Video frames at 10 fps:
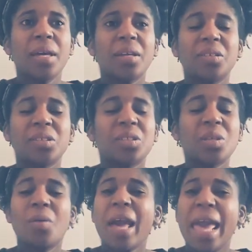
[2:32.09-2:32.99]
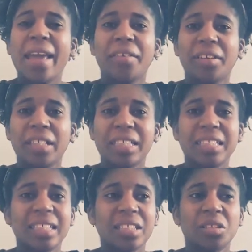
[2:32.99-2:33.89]
You're just so angry this
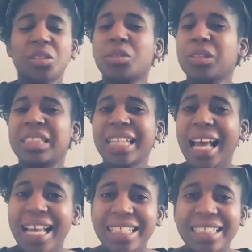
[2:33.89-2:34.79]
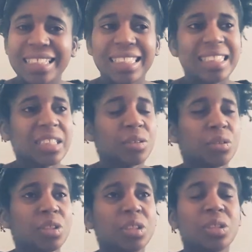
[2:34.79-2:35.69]
season. You're so sad this season. You're
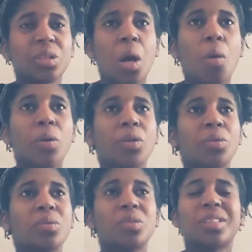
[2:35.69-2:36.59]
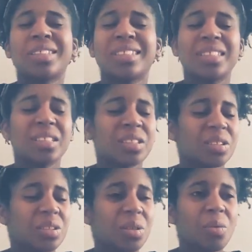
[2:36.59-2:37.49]
just going through, just
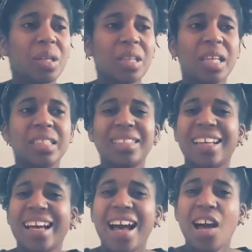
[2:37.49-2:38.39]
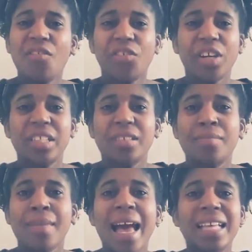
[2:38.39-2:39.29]
doing things to cover it, to
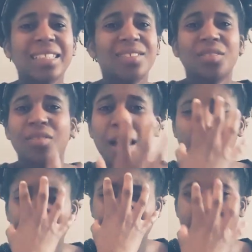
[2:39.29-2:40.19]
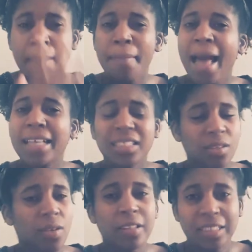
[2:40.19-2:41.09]
mask it. Do not put that mask
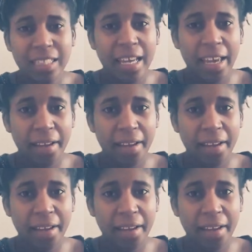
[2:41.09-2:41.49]
on today.